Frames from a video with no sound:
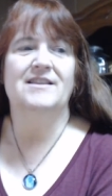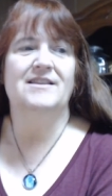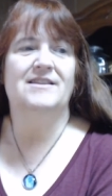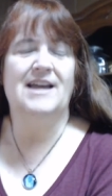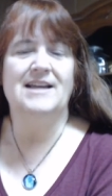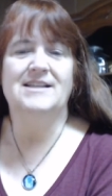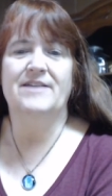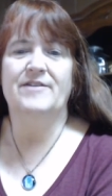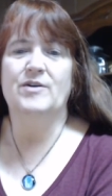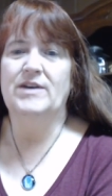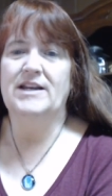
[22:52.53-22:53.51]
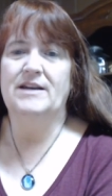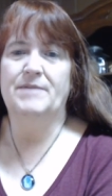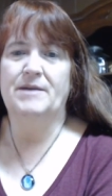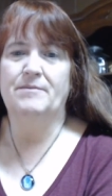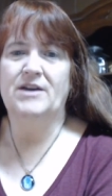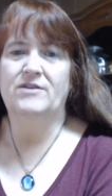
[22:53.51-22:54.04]
Thanksgiving we did a
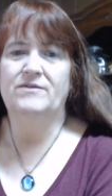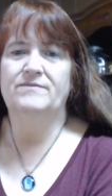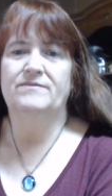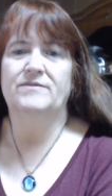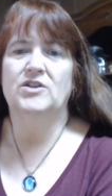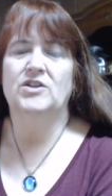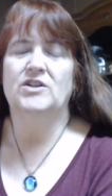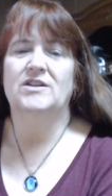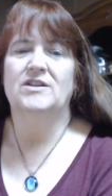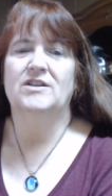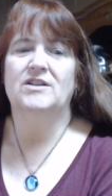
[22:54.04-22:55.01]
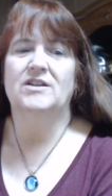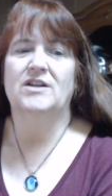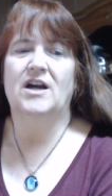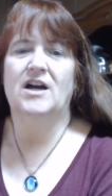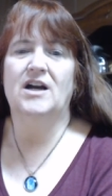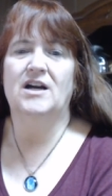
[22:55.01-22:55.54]
big meal
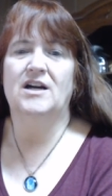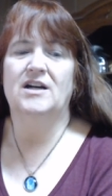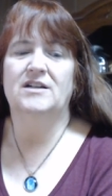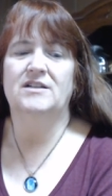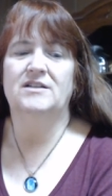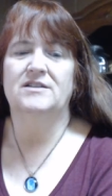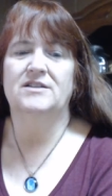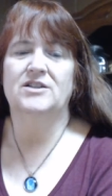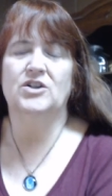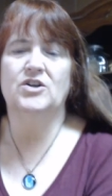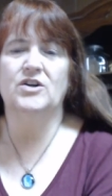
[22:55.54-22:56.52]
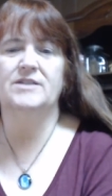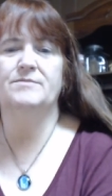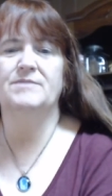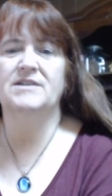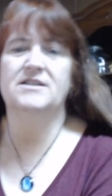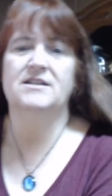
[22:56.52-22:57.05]
uh,
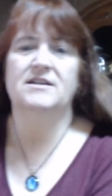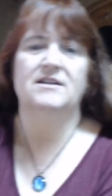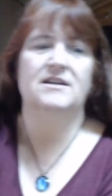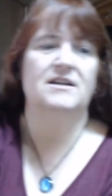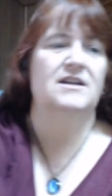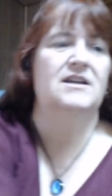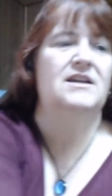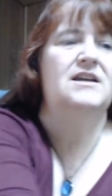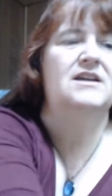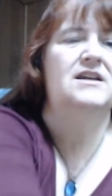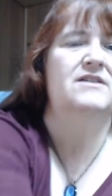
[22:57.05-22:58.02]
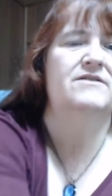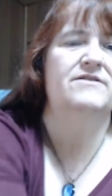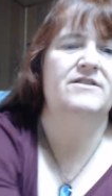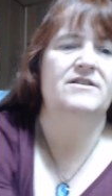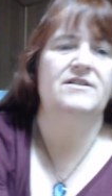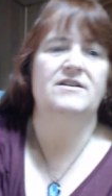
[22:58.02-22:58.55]
Christmas Eve,
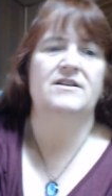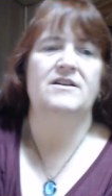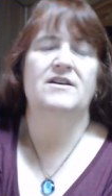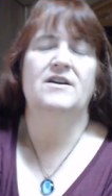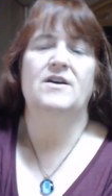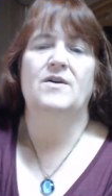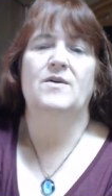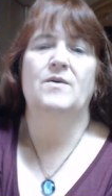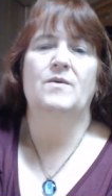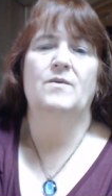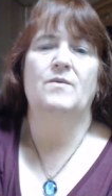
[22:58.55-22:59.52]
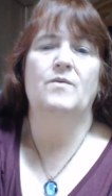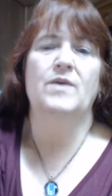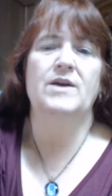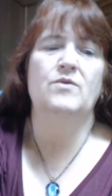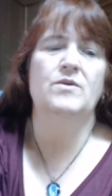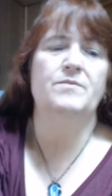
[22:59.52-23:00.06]

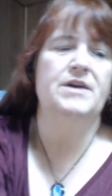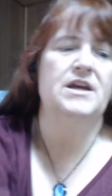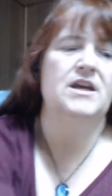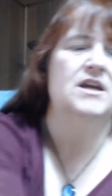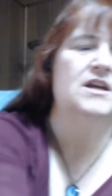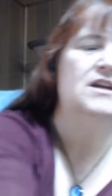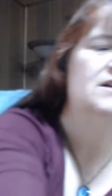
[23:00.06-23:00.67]
we will be